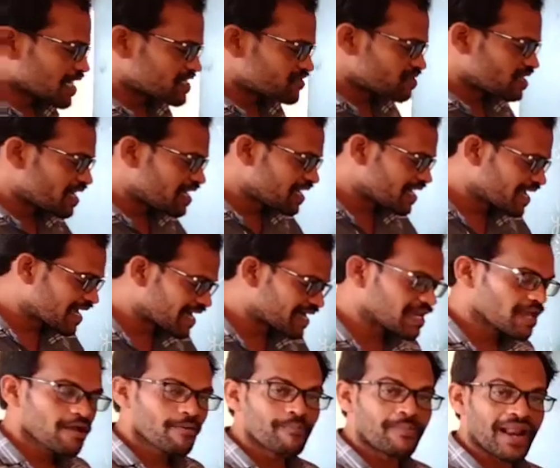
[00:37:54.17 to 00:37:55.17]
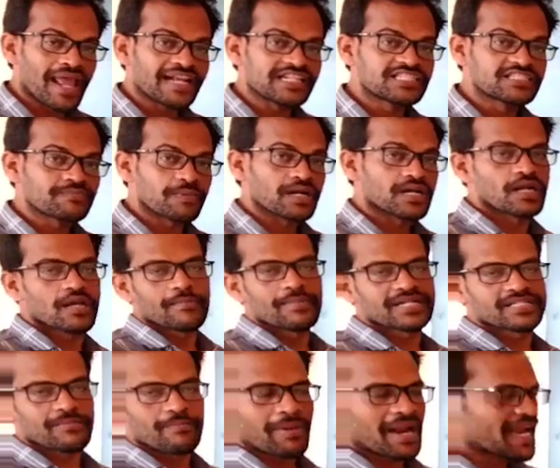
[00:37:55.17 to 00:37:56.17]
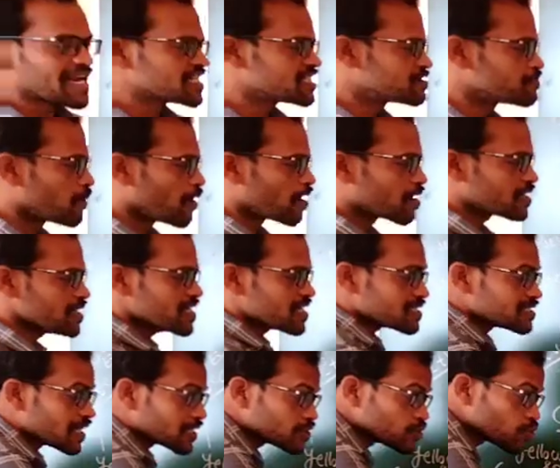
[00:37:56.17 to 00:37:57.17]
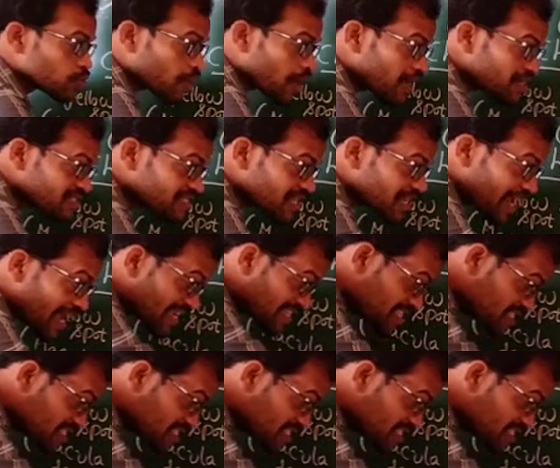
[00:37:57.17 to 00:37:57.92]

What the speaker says: That's what they indicate blind spot. But the blind spot, the neurons that